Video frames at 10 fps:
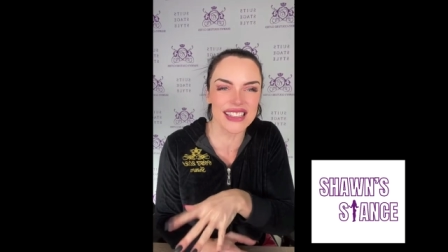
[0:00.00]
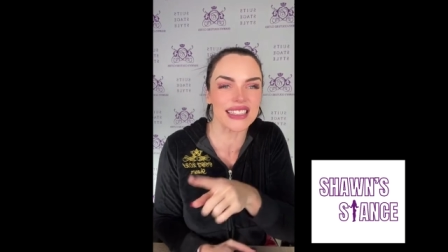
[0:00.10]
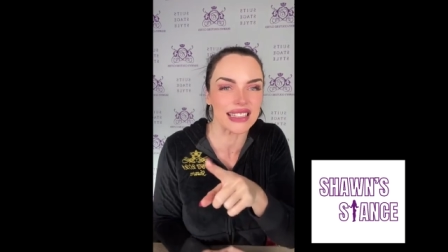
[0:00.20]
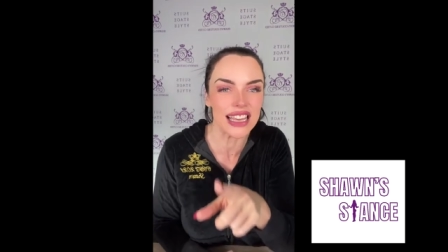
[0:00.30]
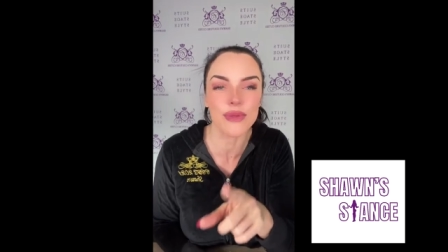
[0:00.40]

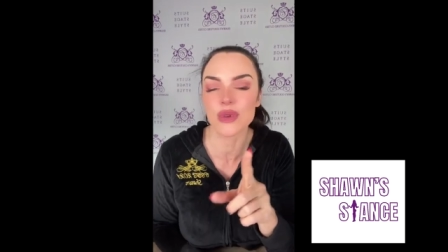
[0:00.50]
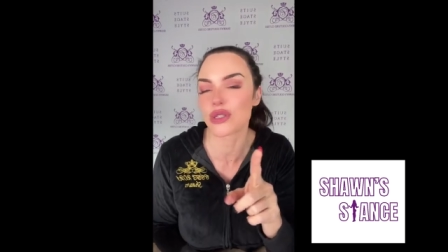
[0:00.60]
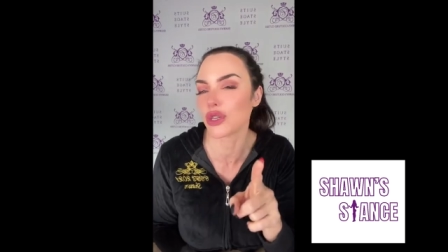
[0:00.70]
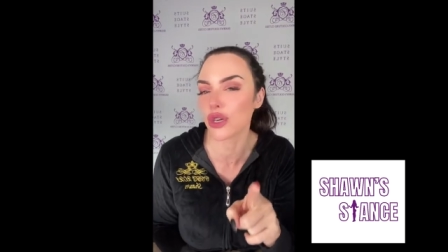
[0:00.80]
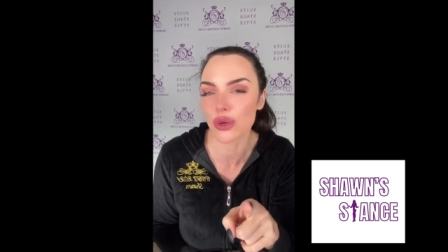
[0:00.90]
Sleep
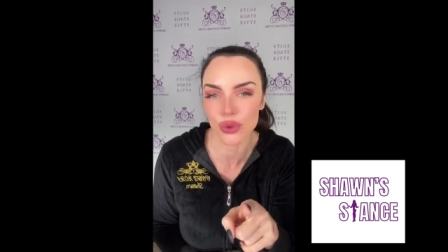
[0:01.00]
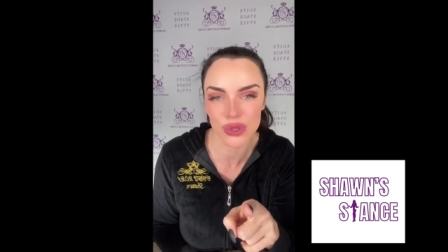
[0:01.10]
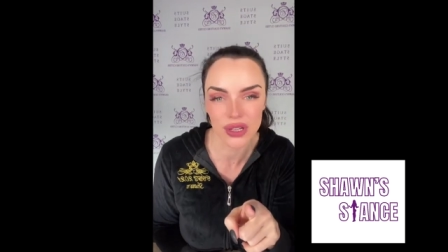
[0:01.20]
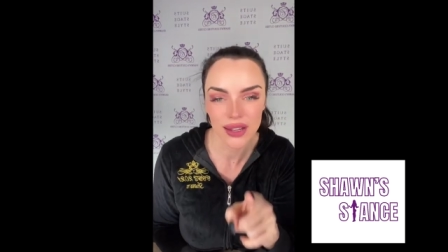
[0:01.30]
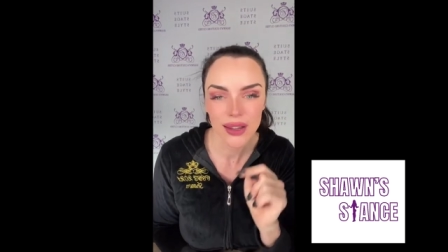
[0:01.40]
is
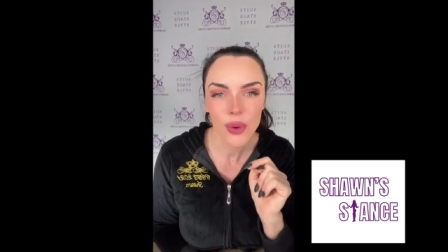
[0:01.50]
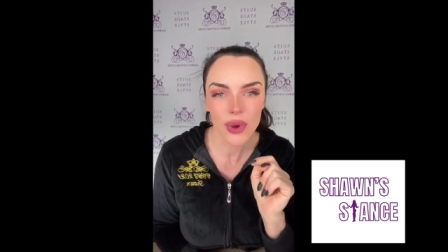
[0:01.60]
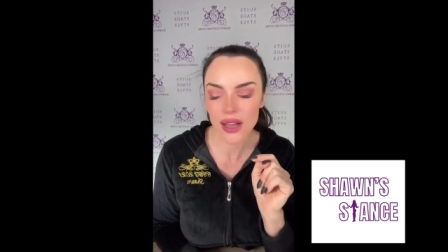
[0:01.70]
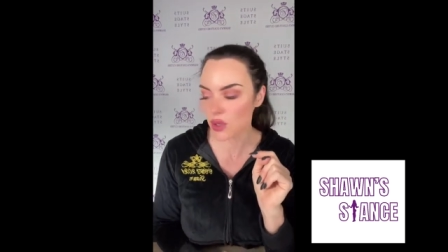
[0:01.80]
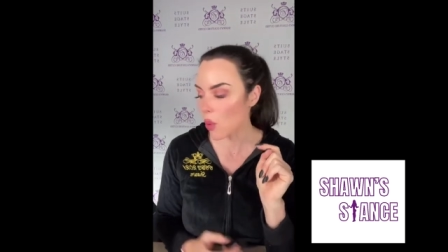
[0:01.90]
huge.
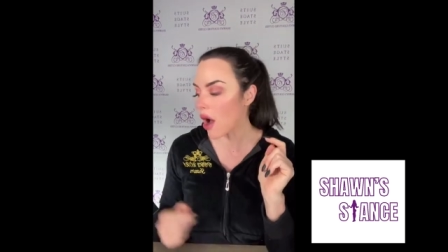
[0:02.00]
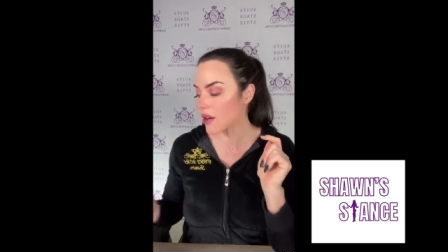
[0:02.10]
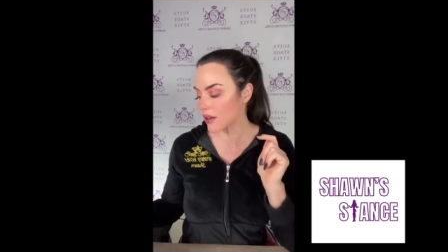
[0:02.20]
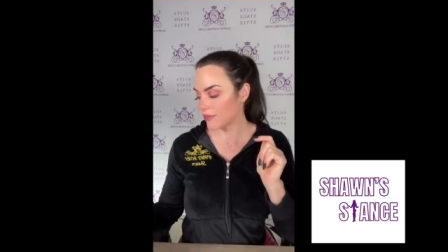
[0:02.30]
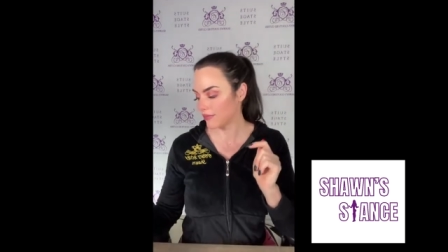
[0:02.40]
What else?
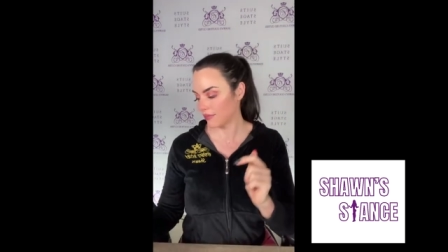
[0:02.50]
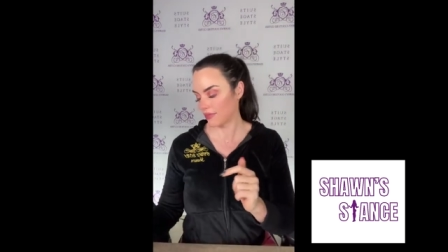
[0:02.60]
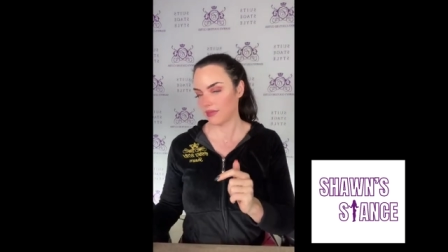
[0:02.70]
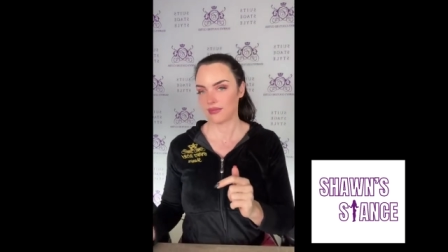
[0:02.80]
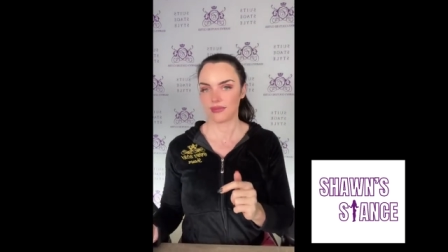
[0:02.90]
Water.
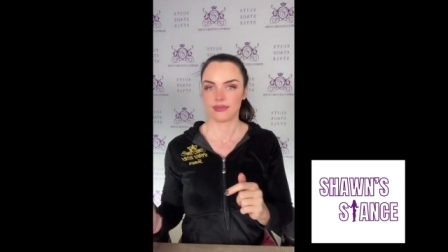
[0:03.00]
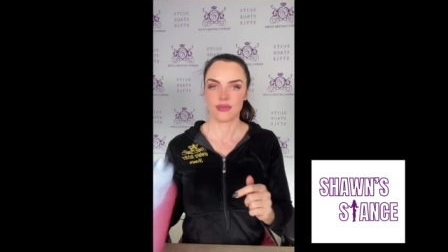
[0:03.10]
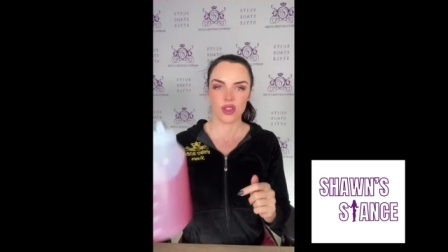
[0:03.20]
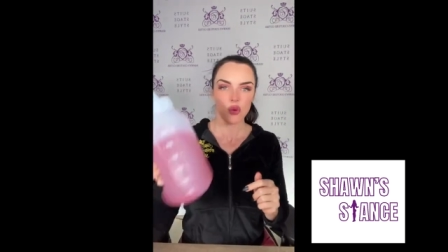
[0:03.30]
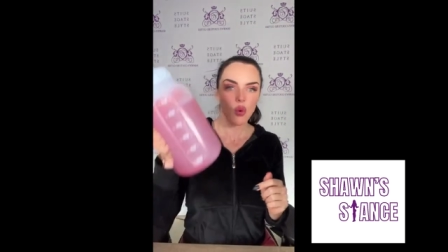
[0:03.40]

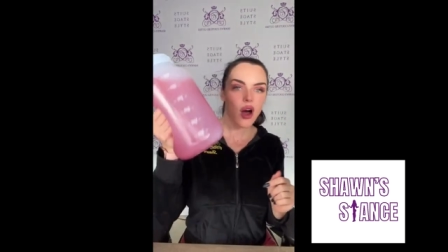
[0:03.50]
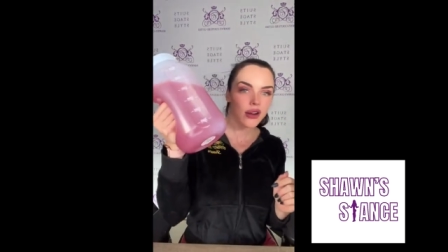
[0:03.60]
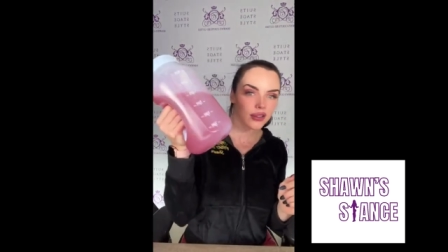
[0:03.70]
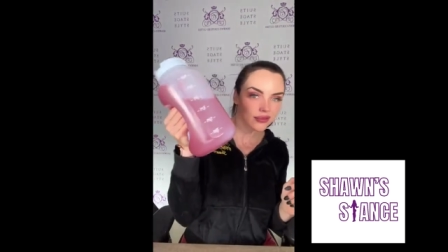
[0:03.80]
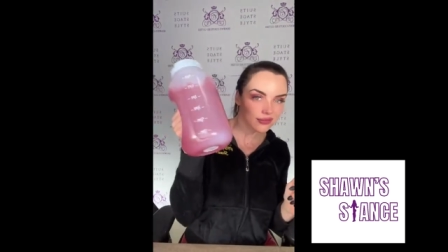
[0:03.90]

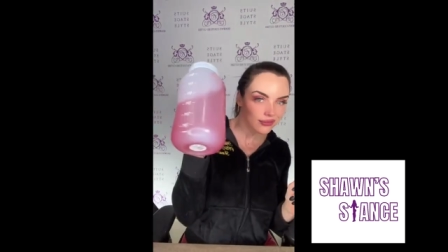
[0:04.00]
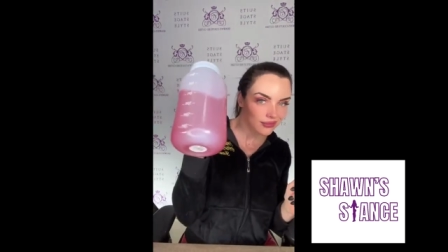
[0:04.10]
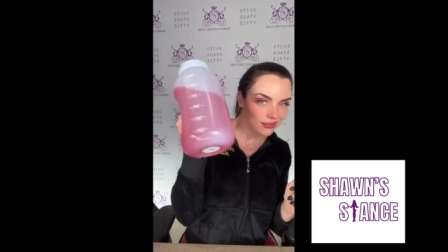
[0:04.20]
Water.